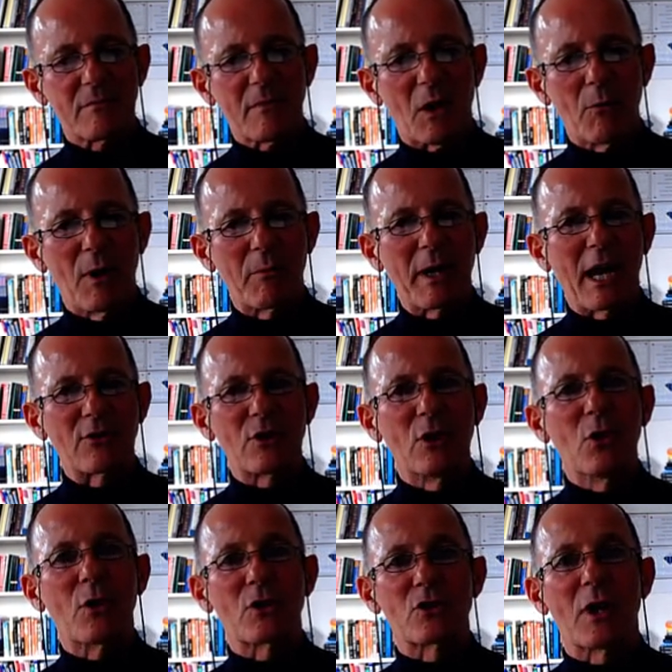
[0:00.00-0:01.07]
when we actually
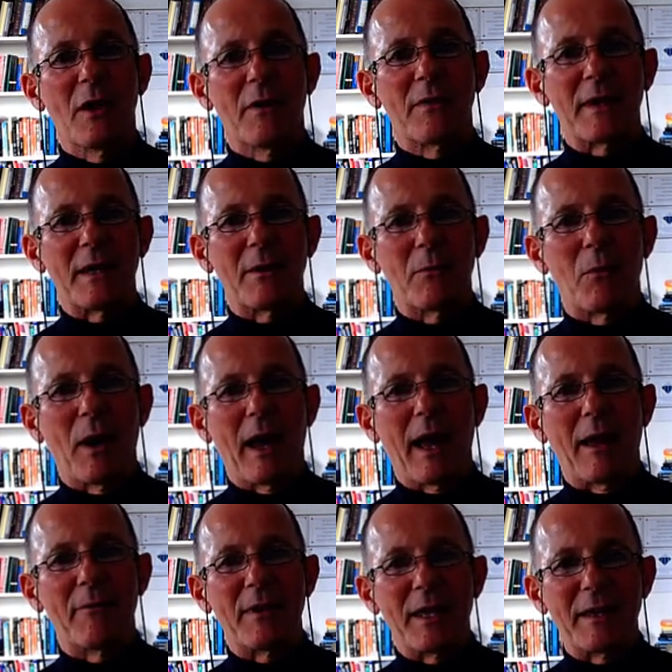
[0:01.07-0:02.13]
look at the
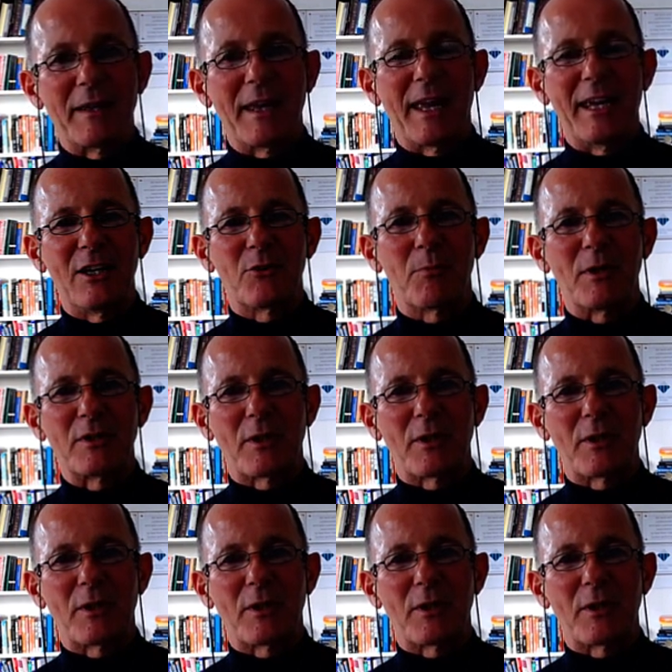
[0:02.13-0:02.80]
engagement